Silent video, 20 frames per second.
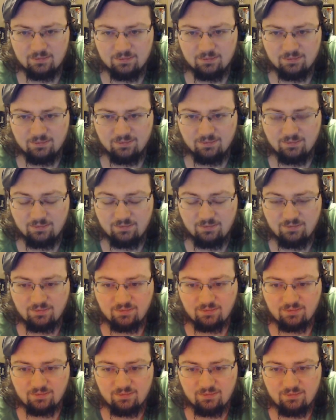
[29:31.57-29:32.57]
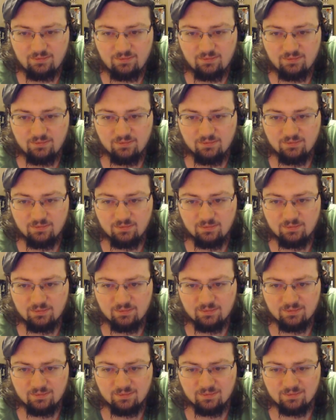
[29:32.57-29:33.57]

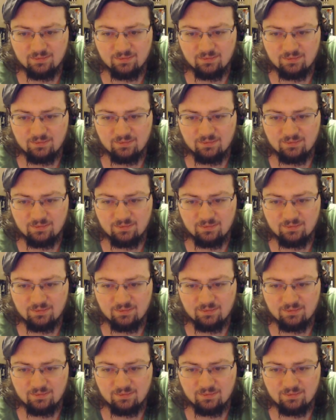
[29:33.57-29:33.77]
[no speech]